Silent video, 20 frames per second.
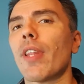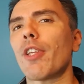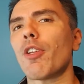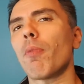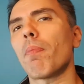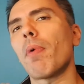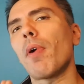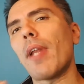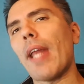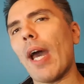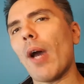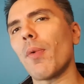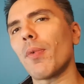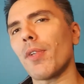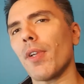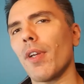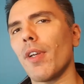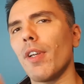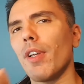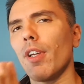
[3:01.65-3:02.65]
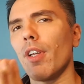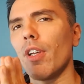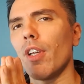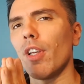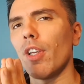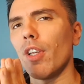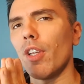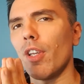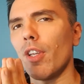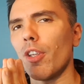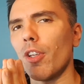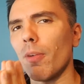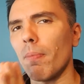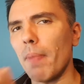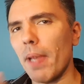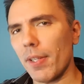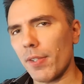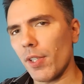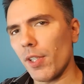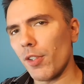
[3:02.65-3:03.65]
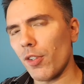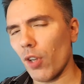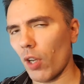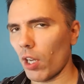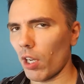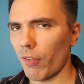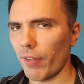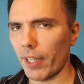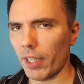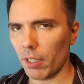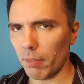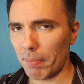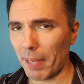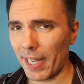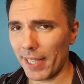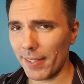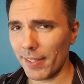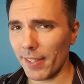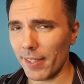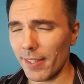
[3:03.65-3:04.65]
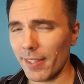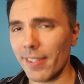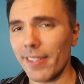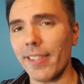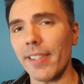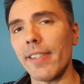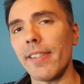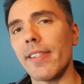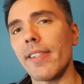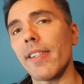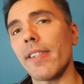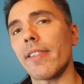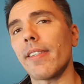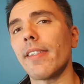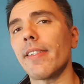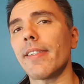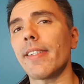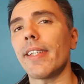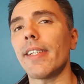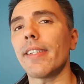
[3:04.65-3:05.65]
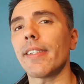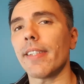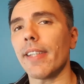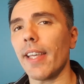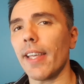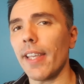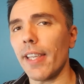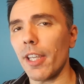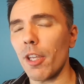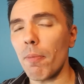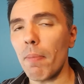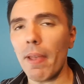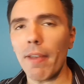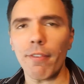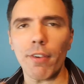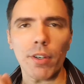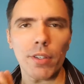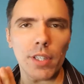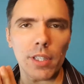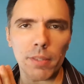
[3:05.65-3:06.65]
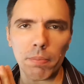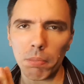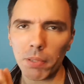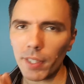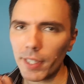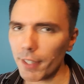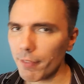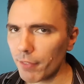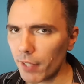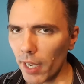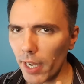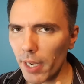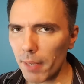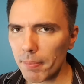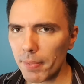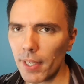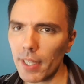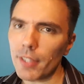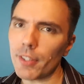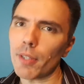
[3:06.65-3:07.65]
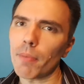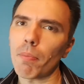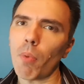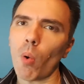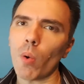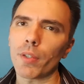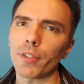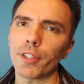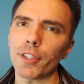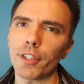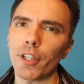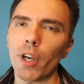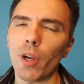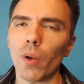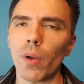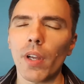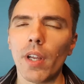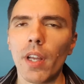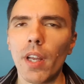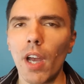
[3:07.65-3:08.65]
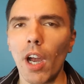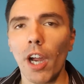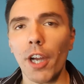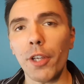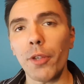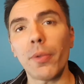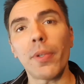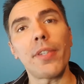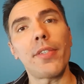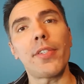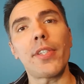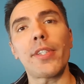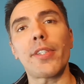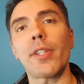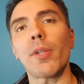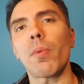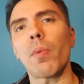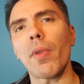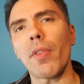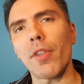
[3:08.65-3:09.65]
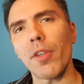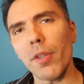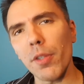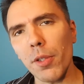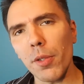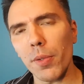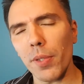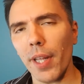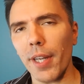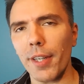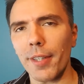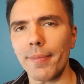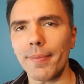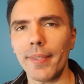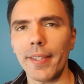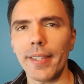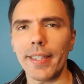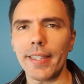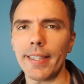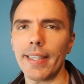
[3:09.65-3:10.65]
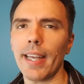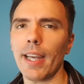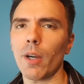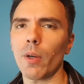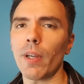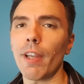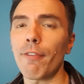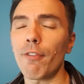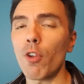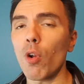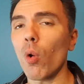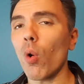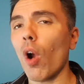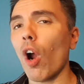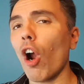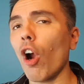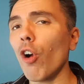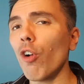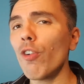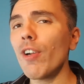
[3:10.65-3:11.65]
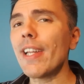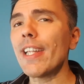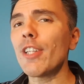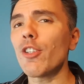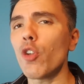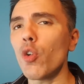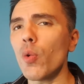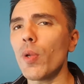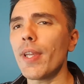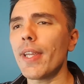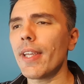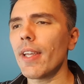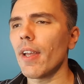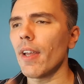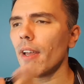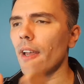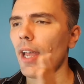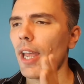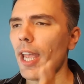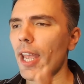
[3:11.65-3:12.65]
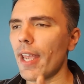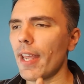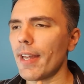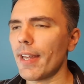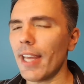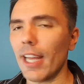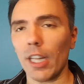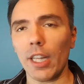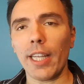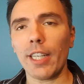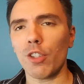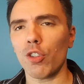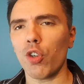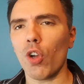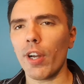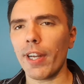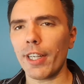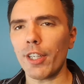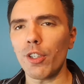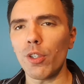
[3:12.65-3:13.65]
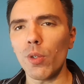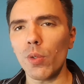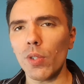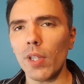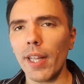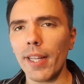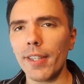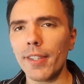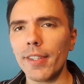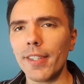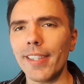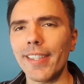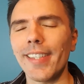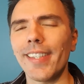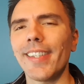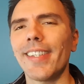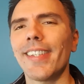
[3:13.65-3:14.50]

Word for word: that you put out your message on a regular basis. Consistency is key. You may have heard this plenty of times. It's important to know. Are you consistent with your newsletter? Now, if you're already doing an electronic newsletter,